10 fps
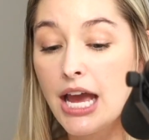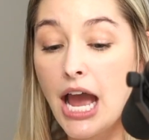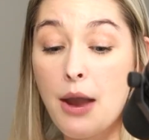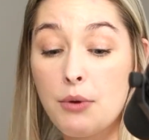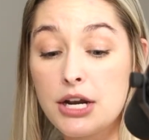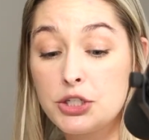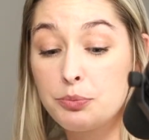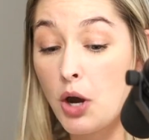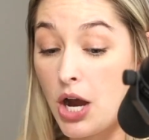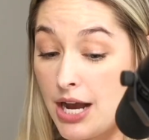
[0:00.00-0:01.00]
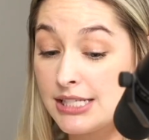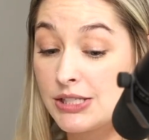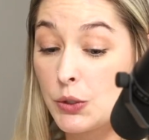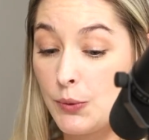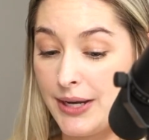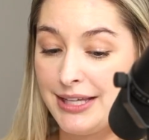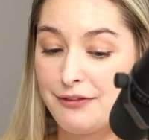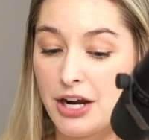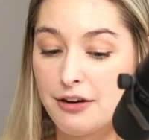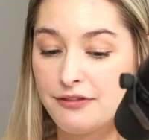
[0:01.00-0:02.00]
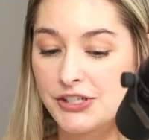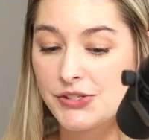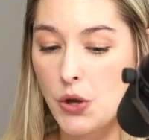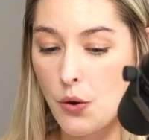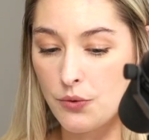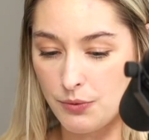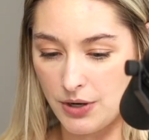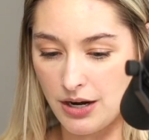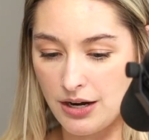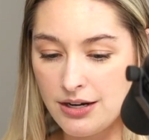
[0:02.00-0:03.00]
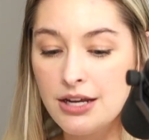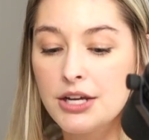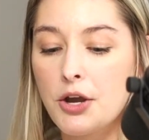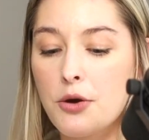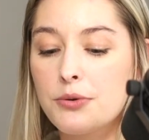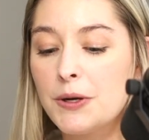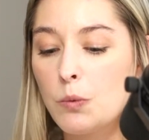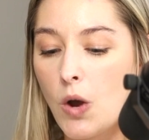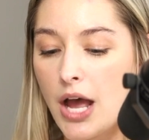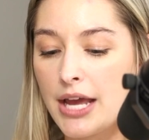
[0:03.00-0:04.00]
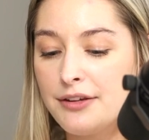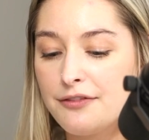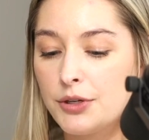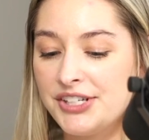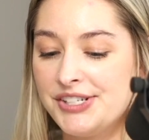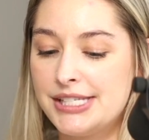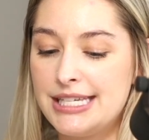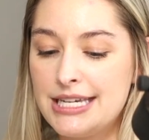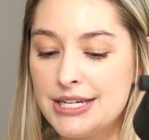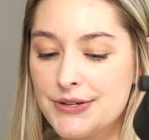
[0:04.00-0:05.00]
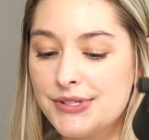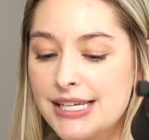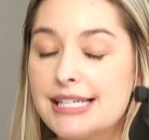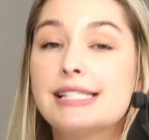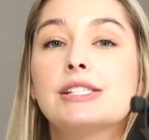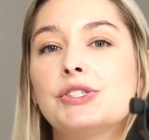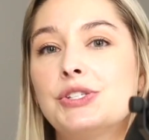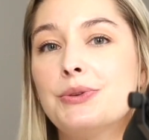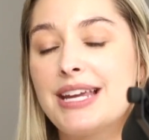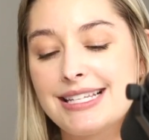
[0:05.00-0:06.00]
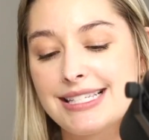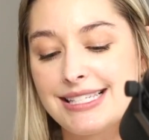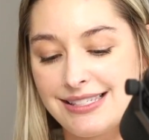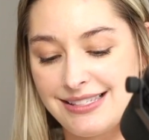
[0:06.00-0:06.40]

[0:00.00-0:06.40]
I wanted to pause quickly for our first code word. Code word 1 for your CEUs is student.